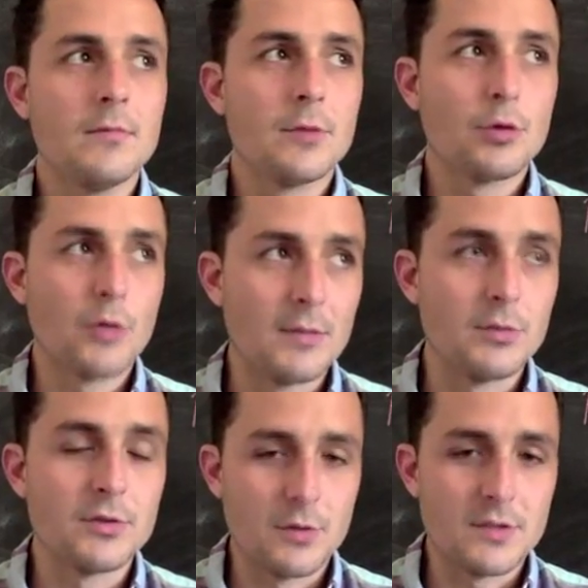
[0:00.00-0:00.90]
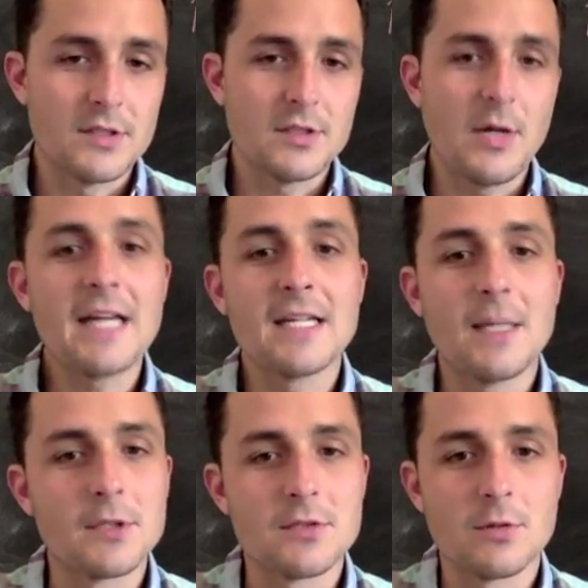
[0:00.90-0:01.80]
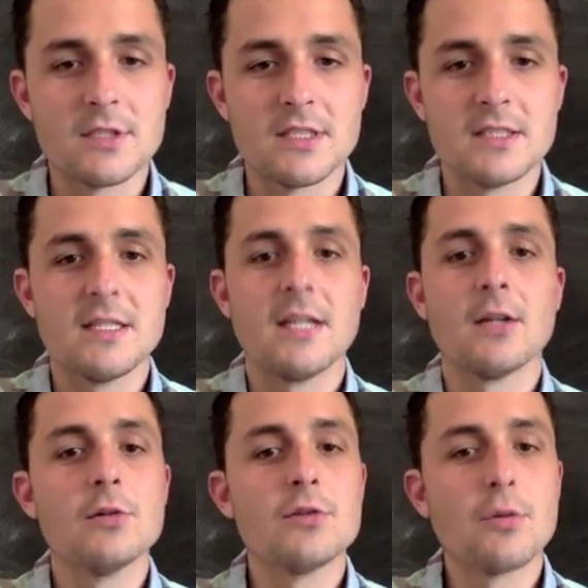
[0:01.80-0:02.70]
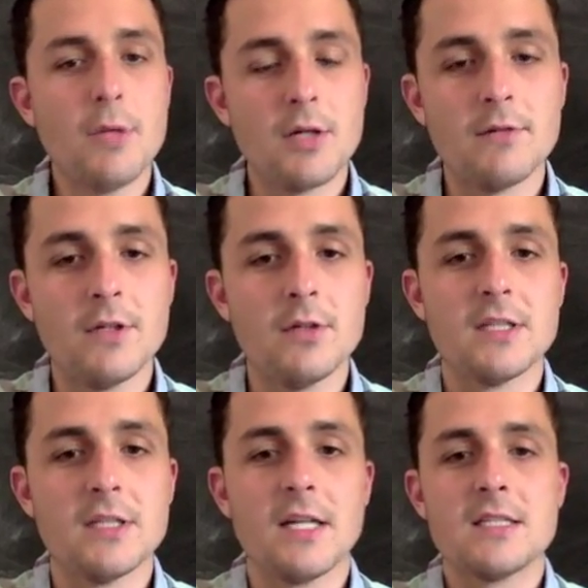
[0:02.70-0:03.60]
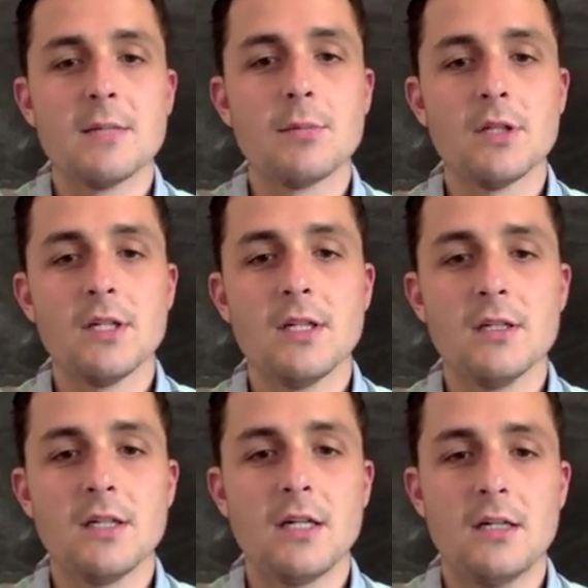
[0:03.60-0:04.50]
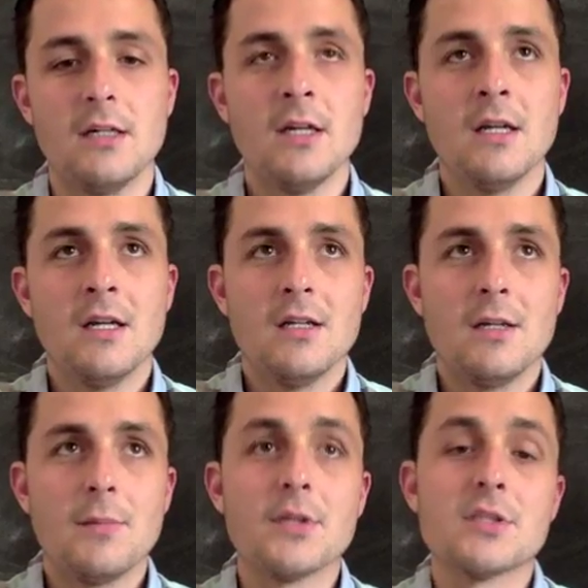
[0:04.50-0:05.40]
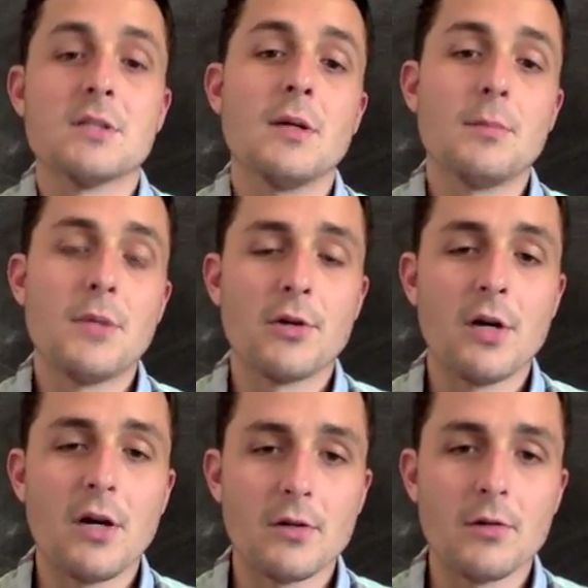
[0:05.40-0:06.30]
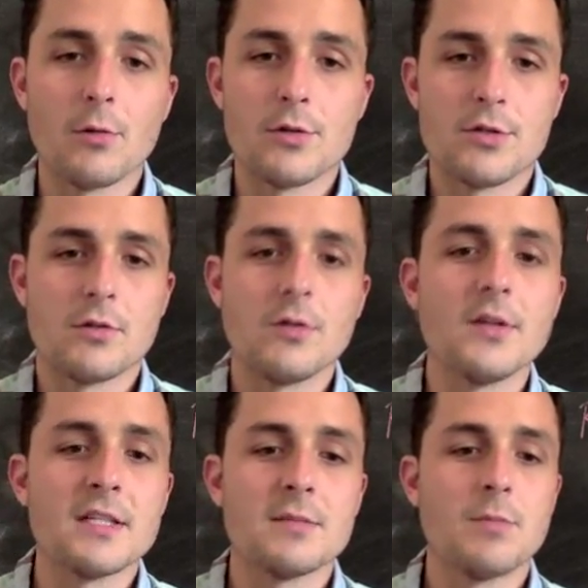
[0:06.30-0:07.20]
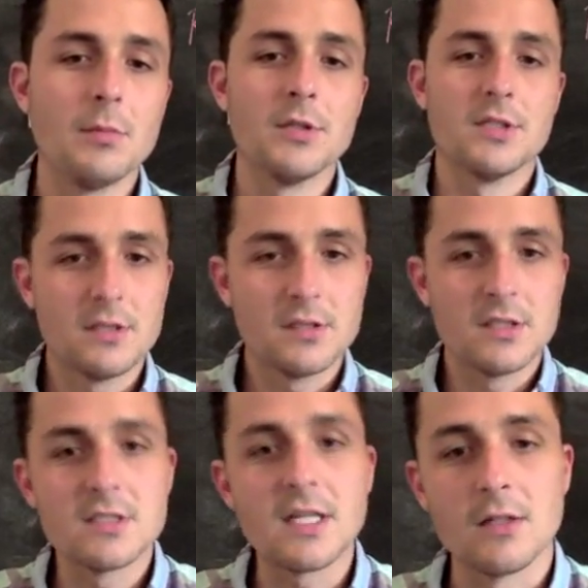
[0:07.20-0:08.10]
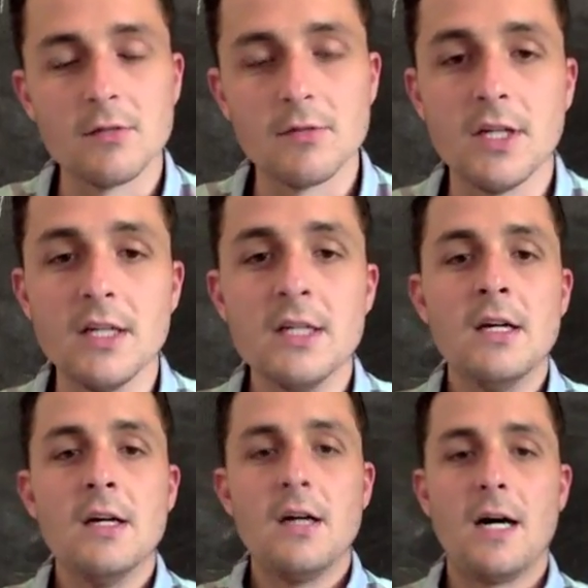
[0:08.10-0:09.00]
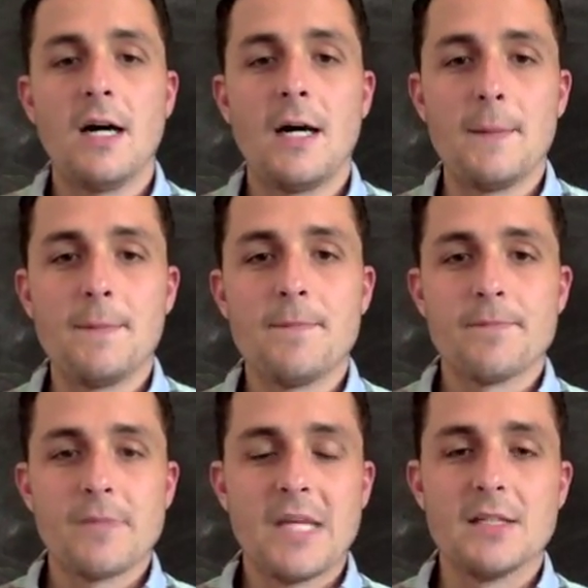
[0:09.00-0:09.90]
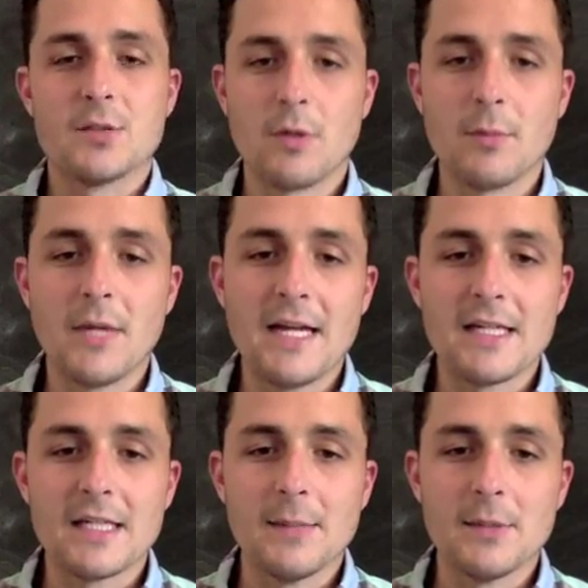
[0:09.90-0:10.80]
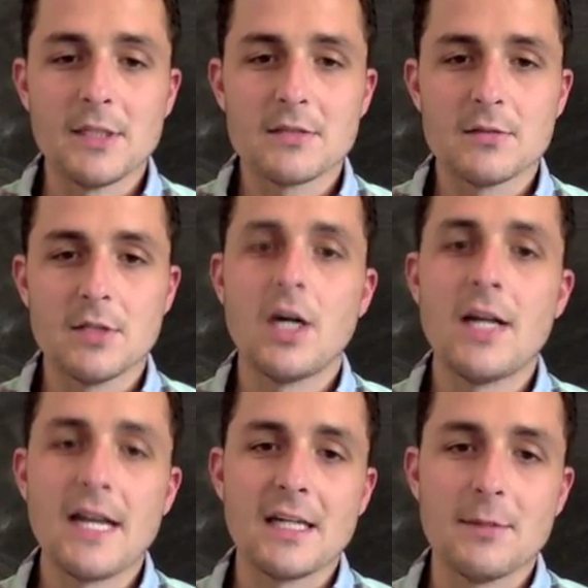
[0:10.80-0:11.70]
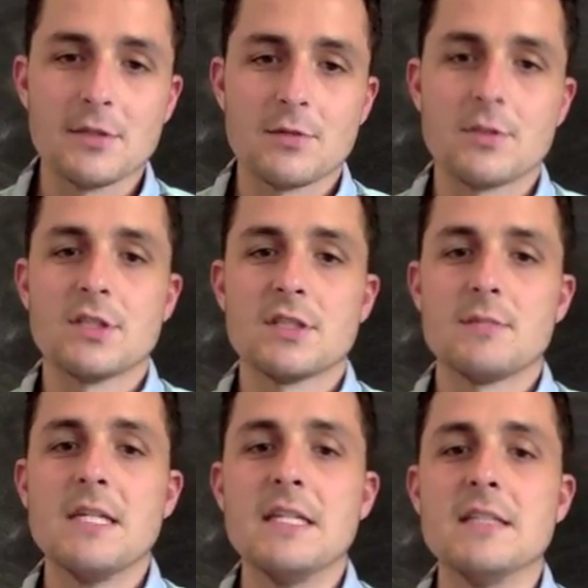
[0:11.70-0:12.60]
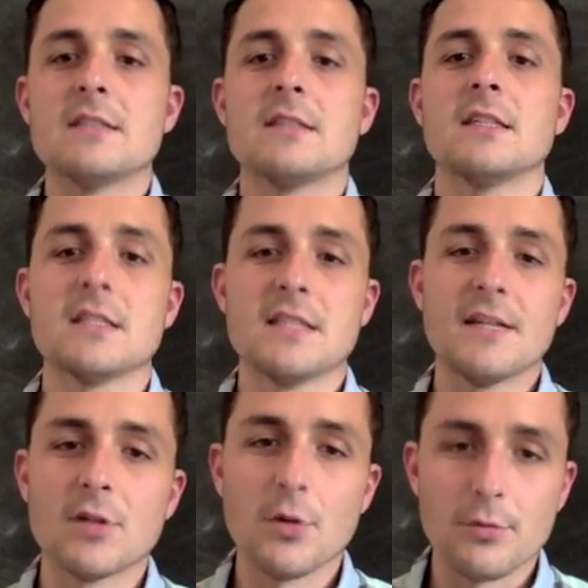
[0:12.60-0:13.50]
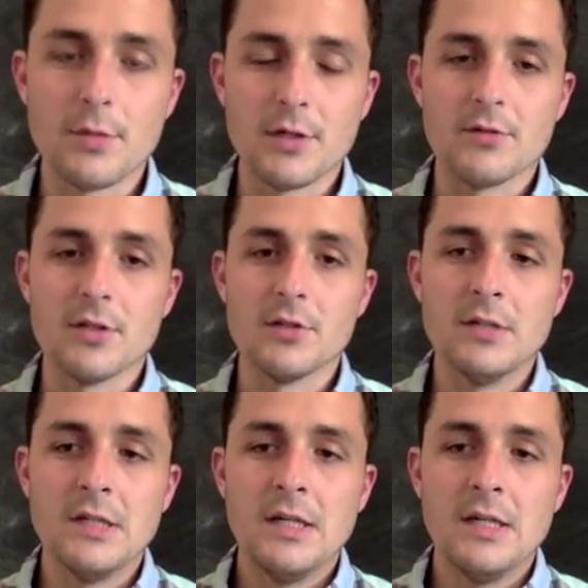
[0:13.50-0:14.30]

credible sources. So academic sources that it goes through peer review and that it typically appears in a periodical or journal that's published consecutively and is run by academics. A non-academic source just means it doesn't have to go through peer review,